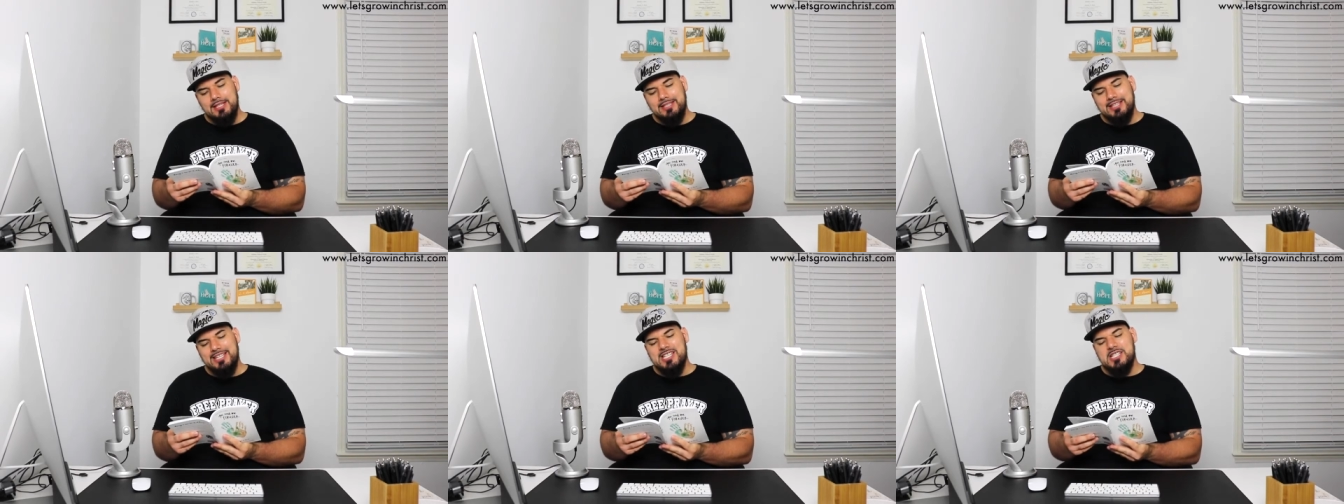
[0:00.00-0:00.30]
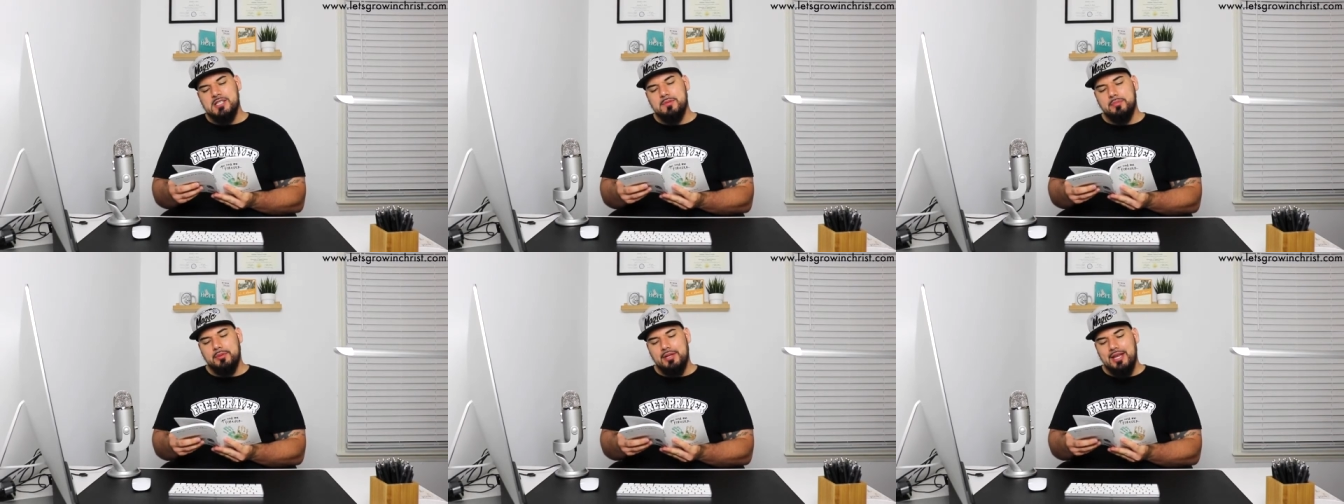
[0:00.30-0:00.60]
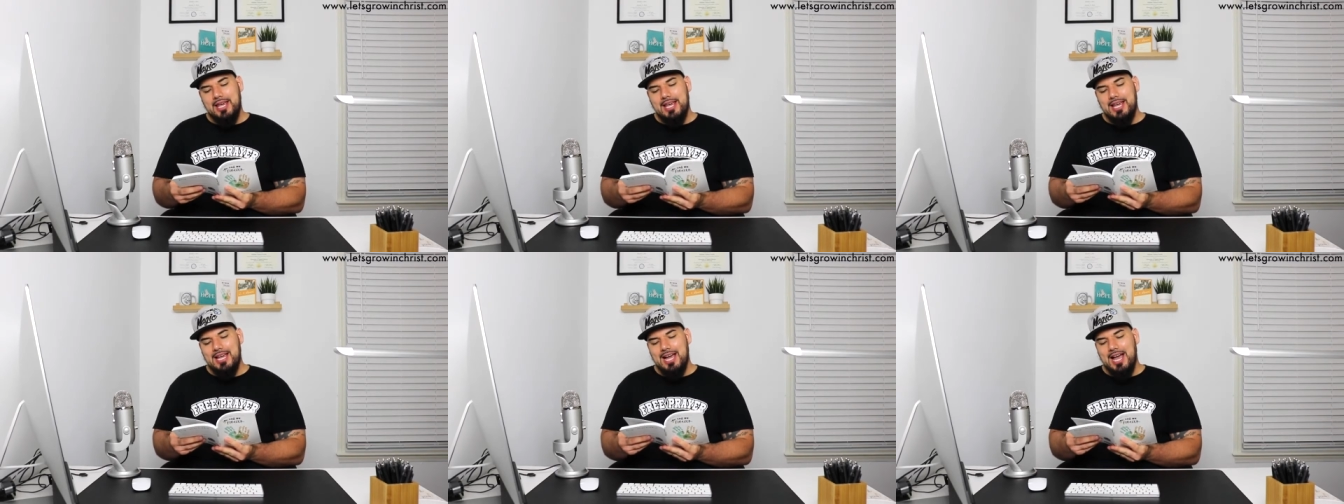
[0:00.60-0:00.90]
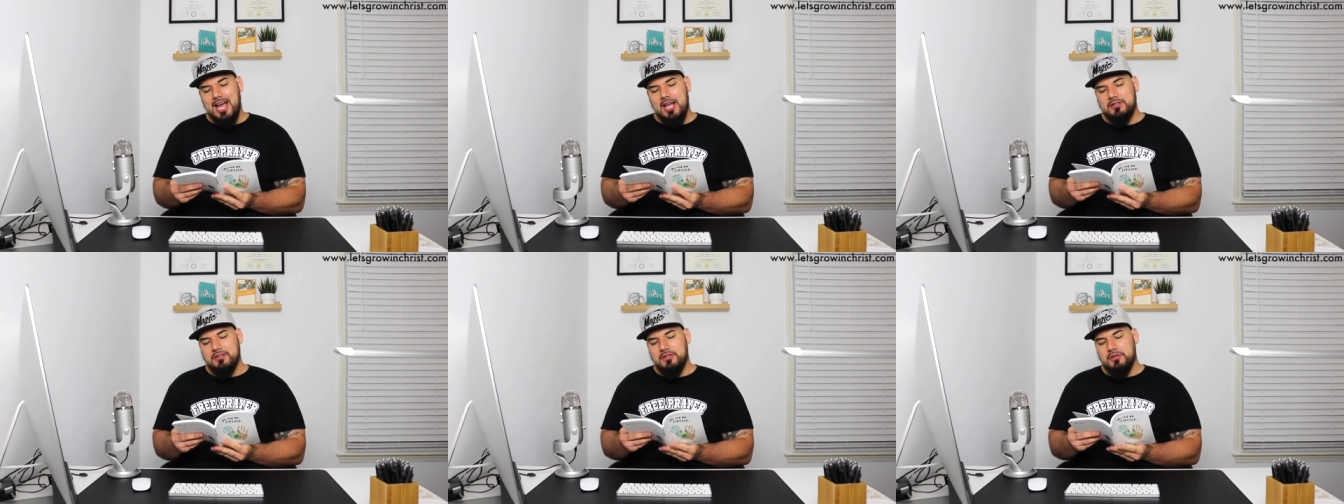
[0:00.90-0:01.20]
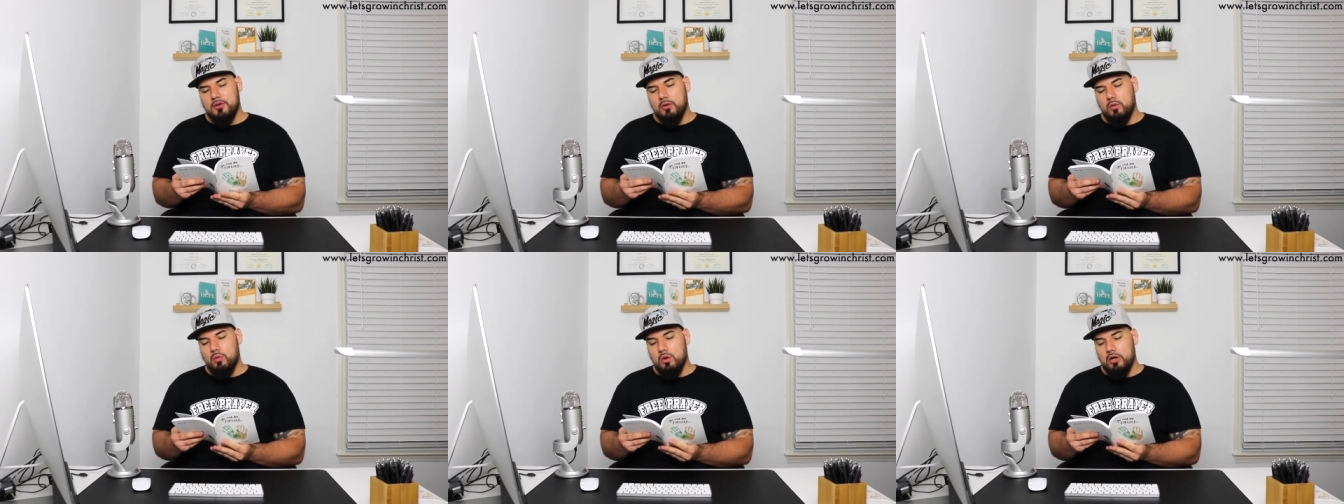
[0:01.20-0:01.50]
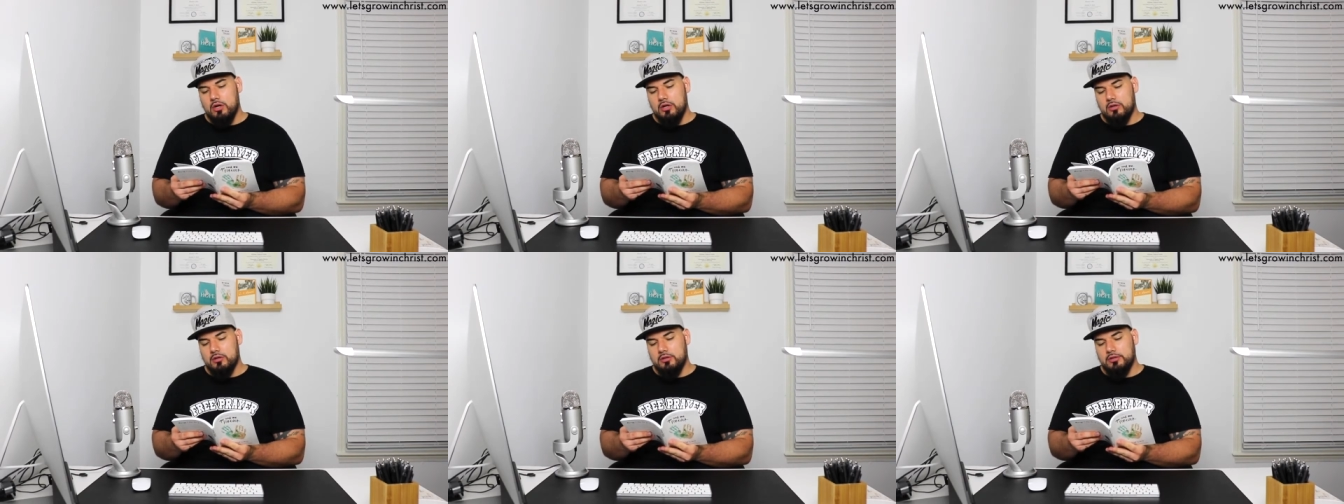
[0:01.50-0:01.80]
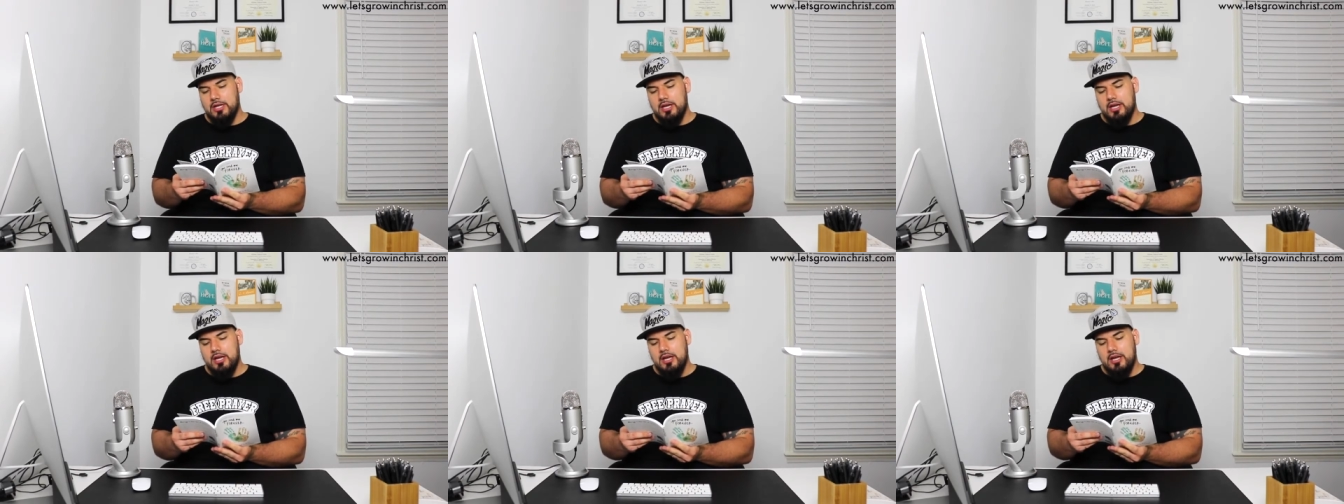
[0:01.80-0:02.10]
displaying God to the
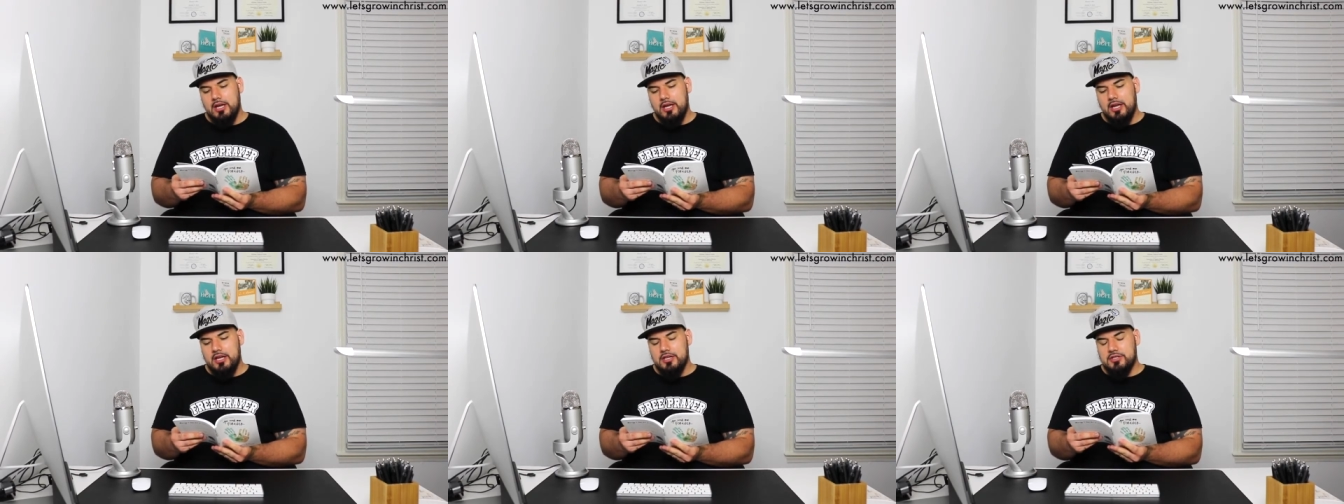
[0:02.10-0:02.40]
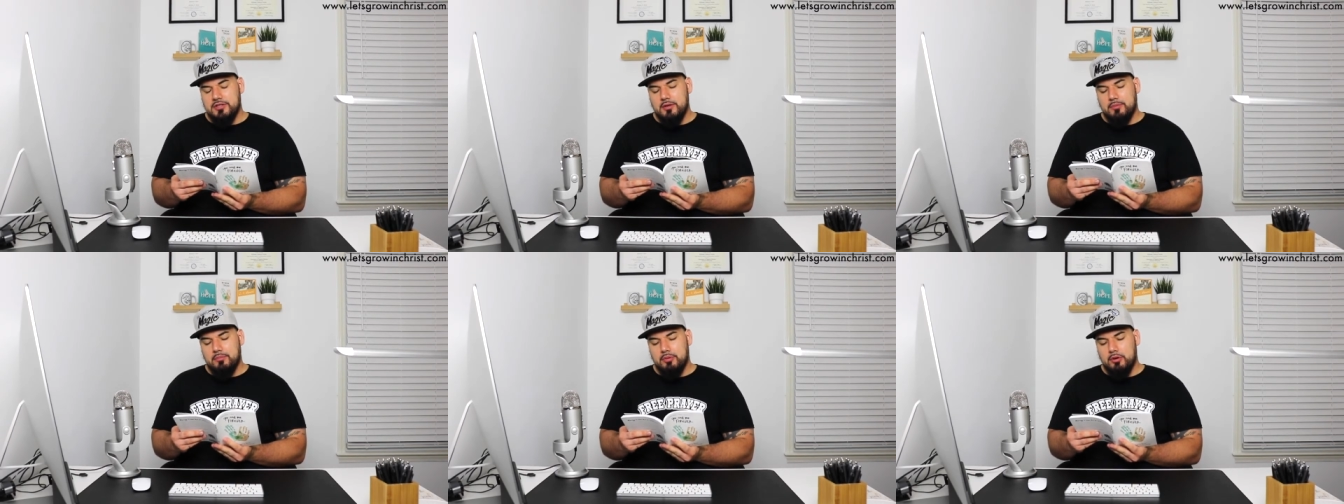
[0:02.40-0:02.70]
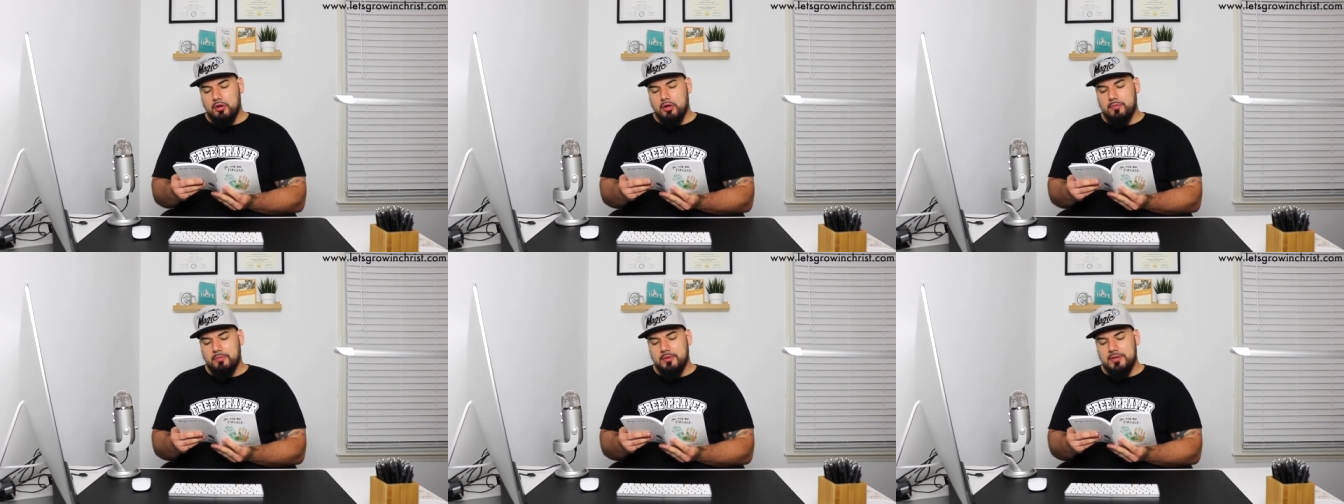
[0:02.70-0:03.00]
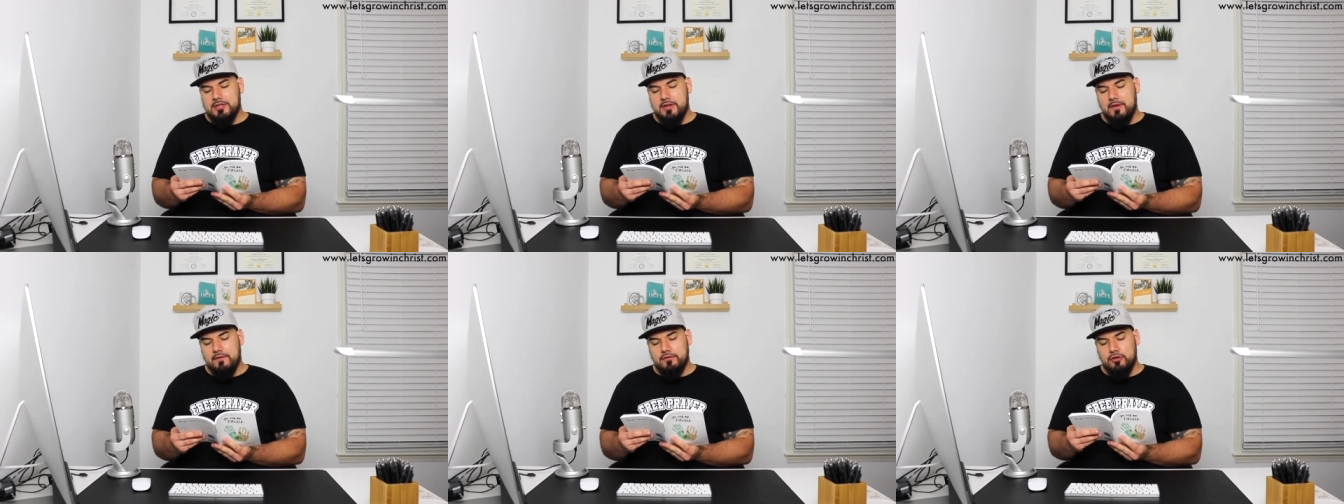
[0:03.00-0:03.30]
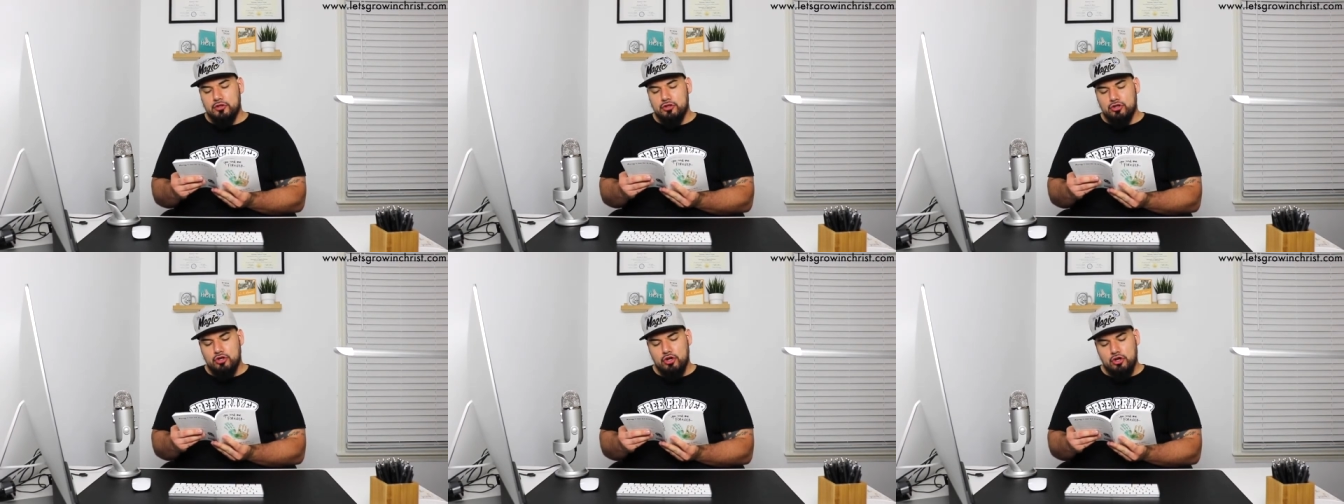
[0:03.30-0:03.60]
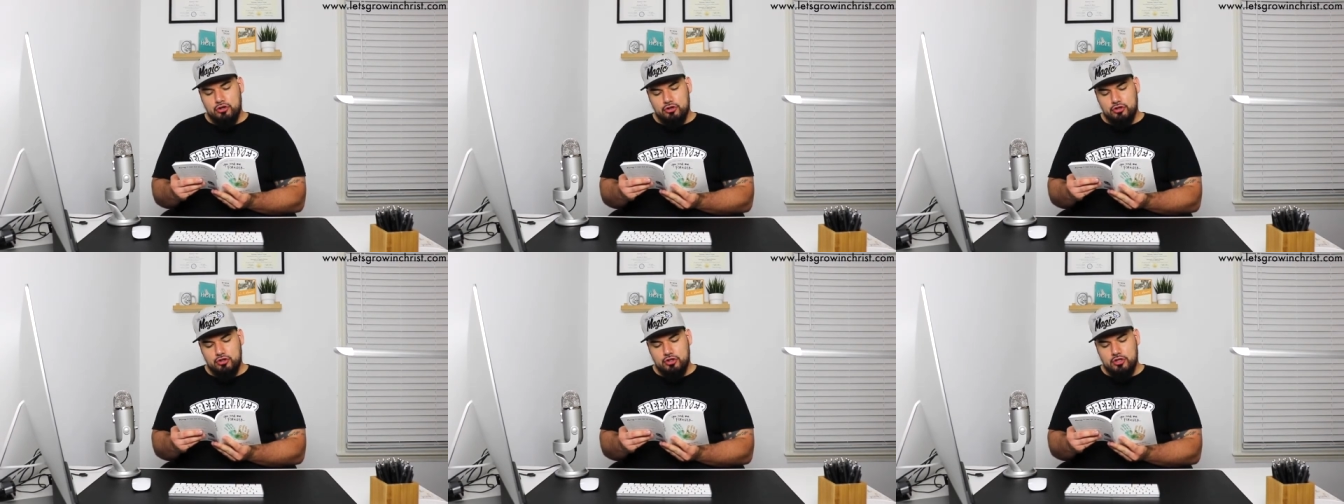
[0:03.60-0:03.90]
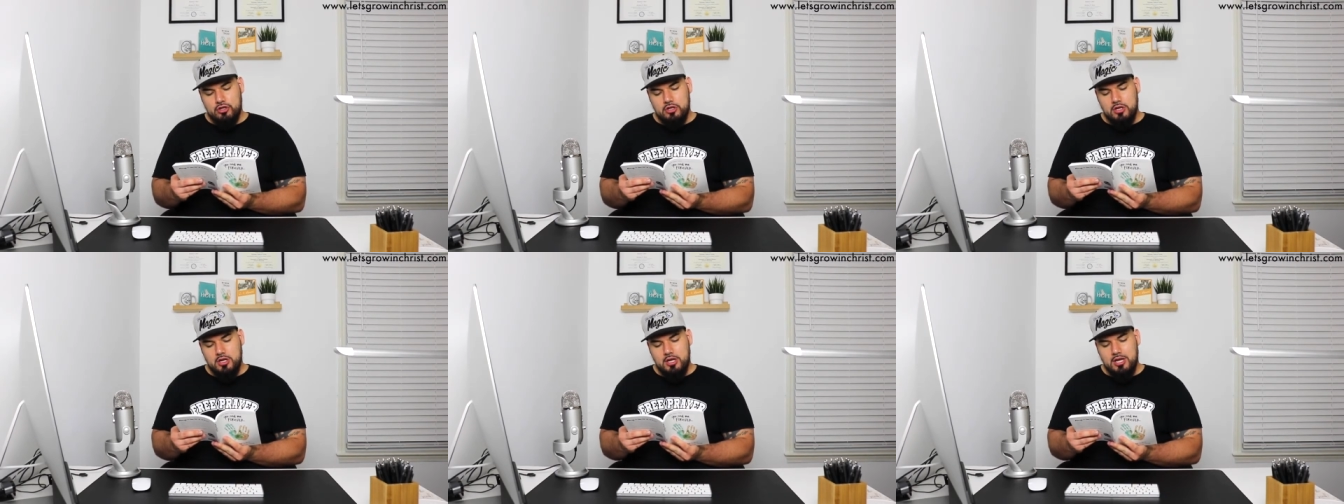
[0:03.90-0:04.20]
world is the purpose of the church.